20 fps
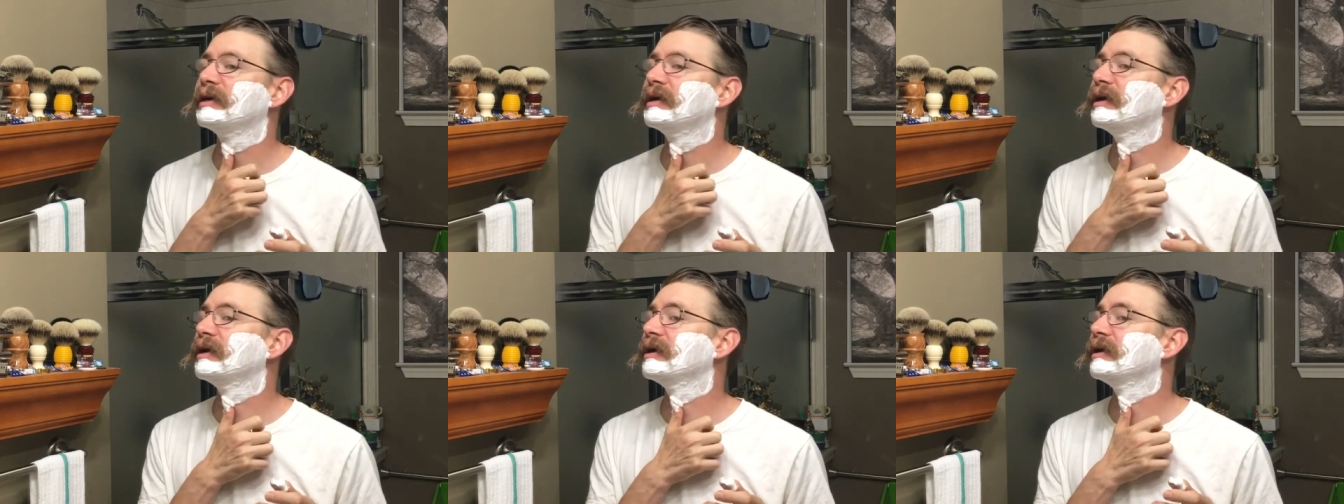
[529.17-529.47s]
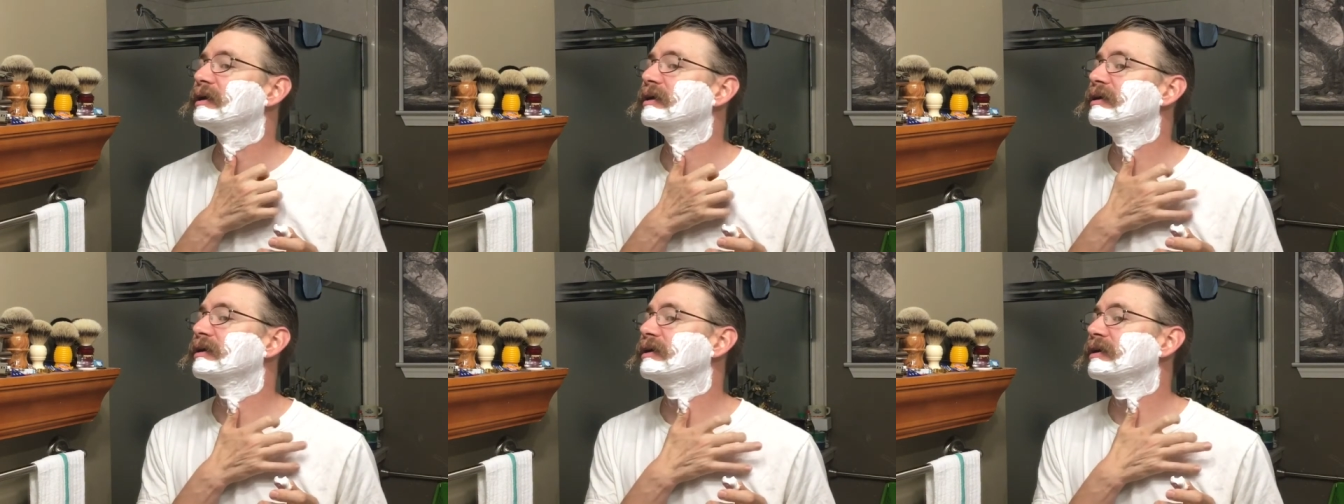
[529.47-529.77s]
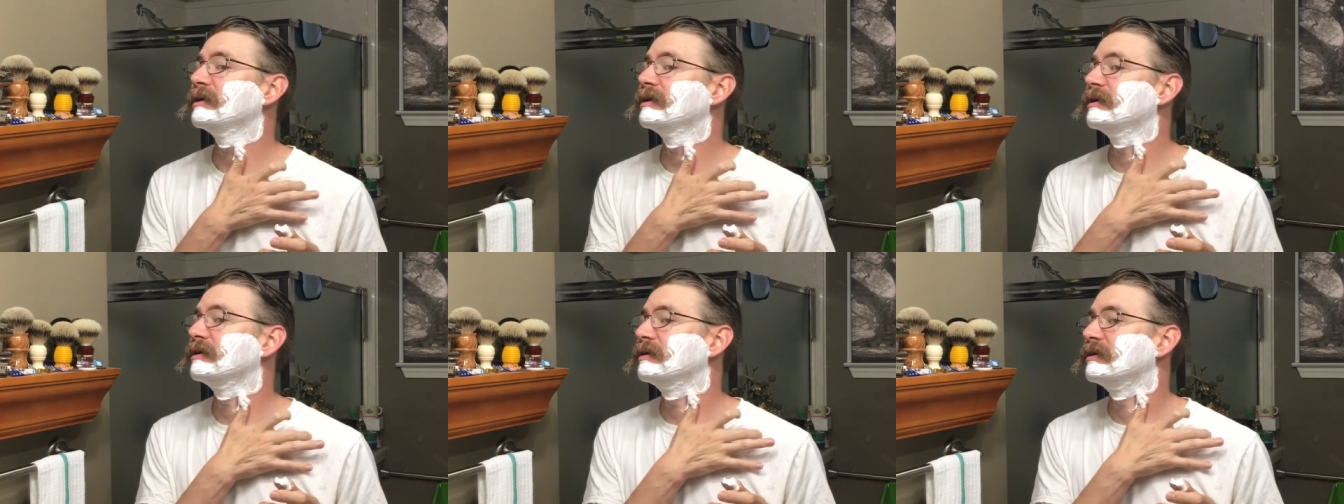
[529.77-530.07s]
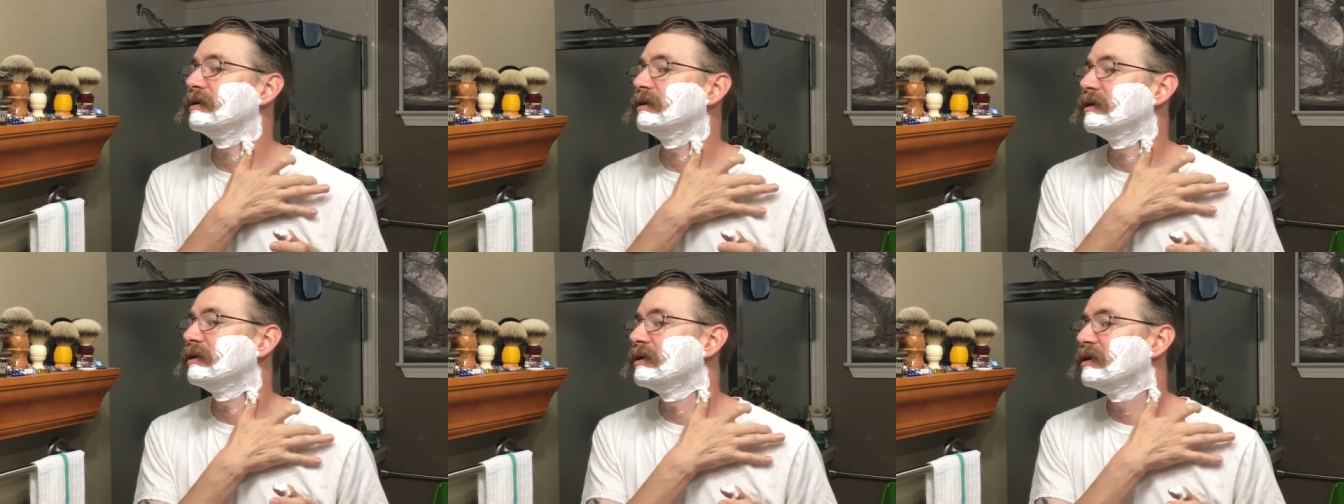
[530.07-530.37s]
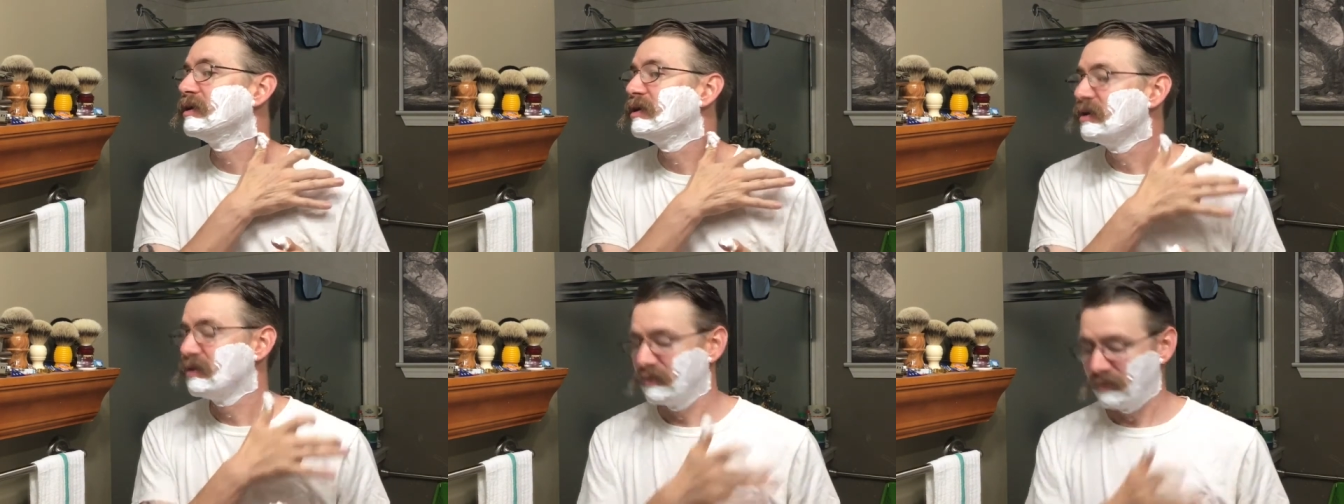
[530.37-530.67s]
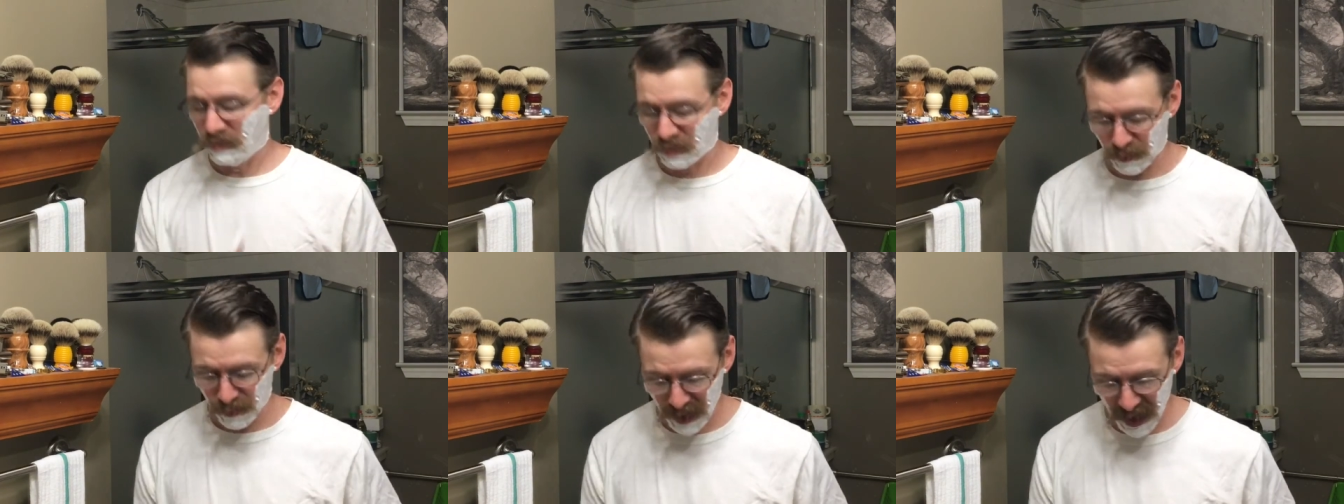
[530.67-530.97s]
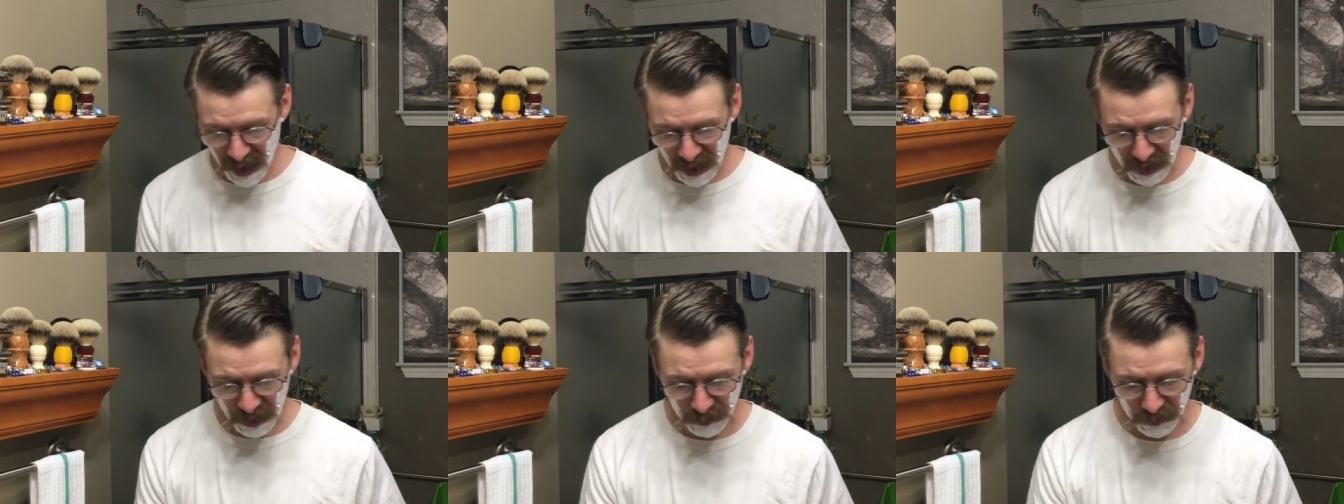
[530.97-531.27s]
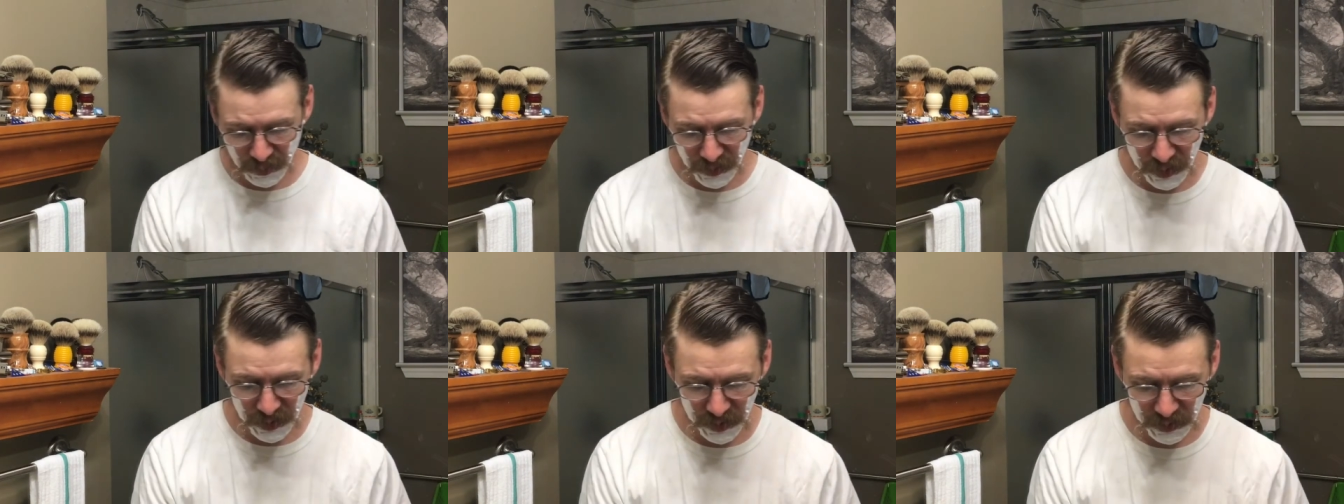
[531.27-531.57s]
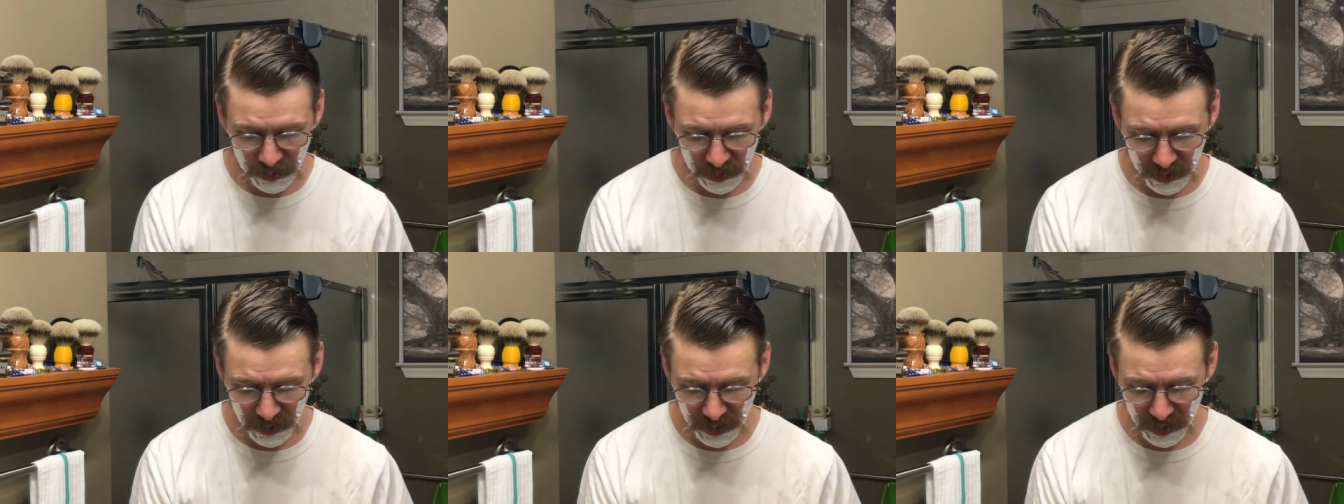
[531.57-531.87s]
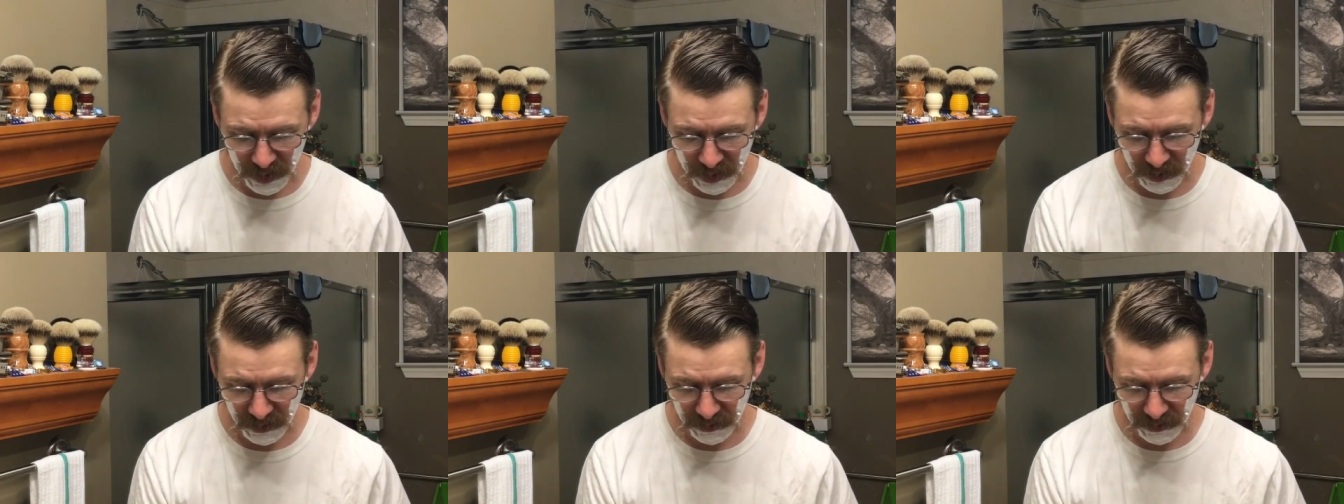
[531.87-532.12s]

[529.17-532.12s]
and for mass produced,